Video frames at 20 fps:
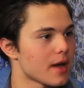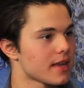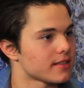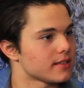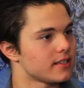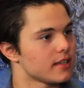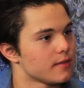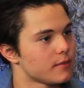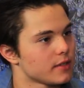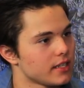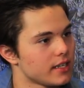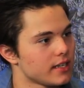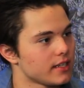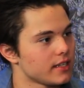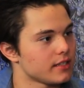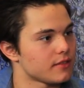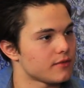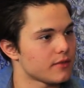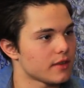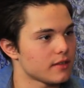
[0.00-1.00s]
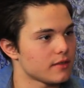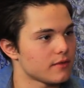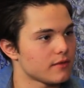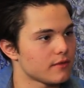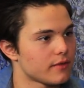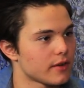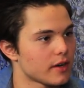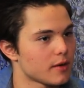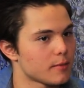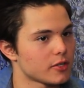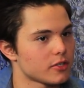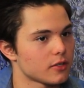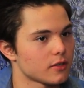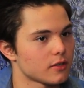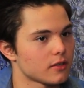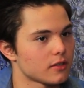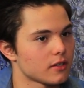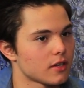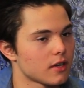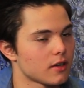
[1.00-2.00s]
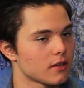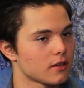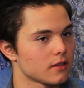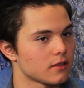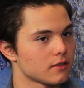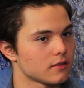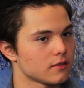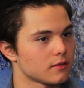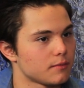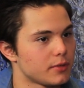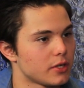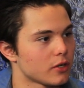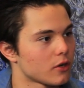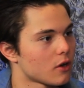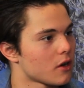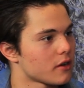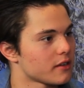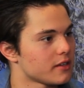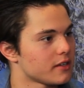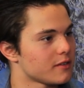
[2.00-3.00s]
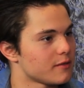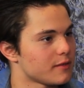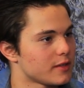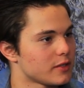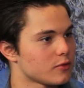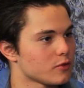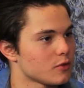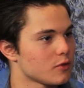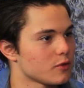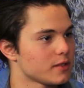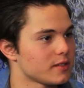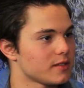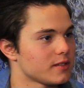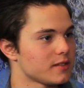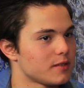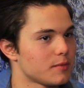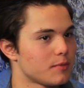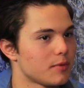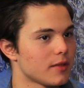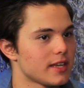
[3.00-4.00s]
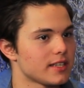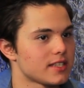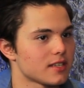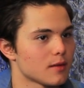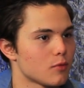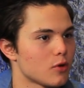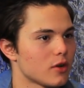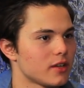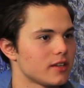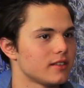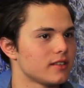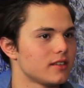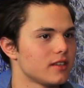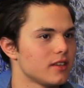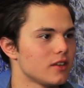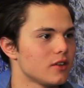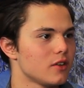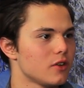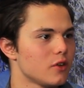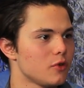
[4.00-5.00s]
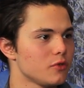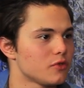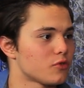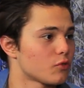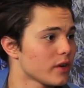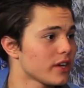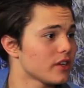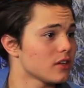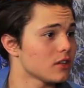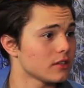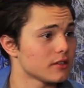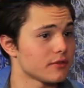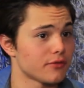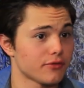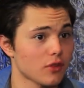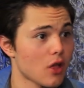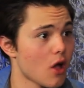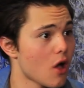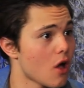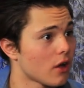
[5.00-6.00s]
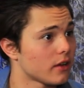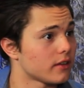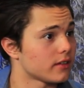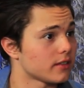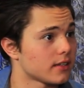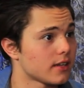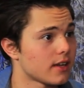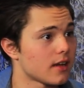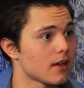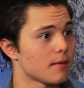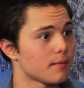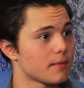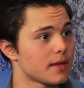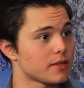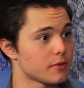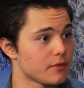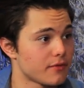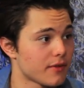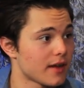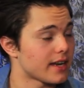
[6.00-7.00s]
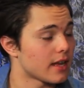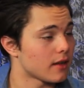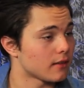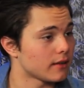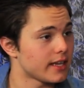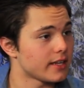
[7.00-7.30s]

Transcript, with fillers: positivity, and he's very much a pure-hearted individual. And to play someone who's real and flawed, as we find out